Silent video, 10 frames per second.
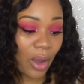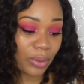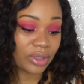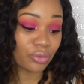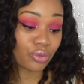I
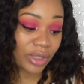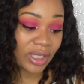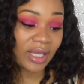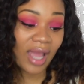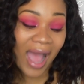would
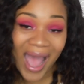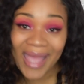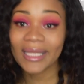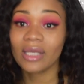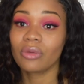really
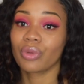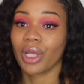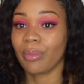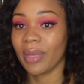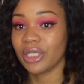highly
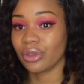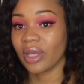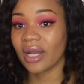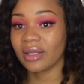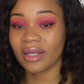recommend you
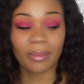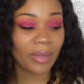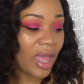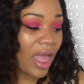getting them.